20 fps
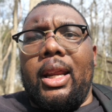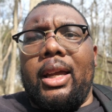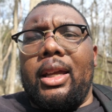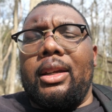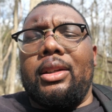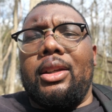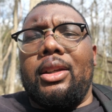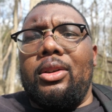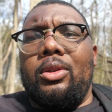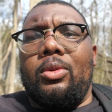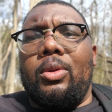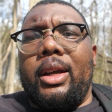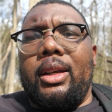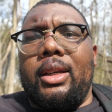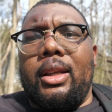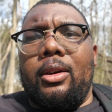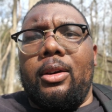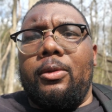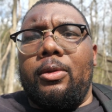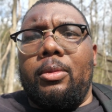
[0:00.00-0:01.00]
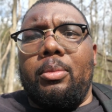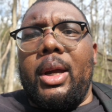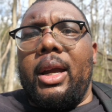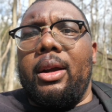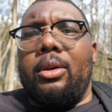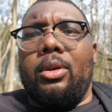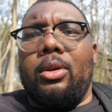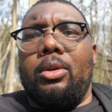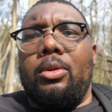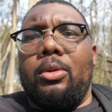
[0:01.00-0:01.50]
I can tell you right now for
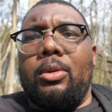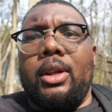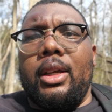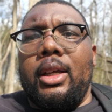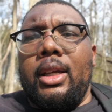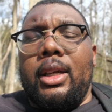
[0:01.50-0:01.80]
macro,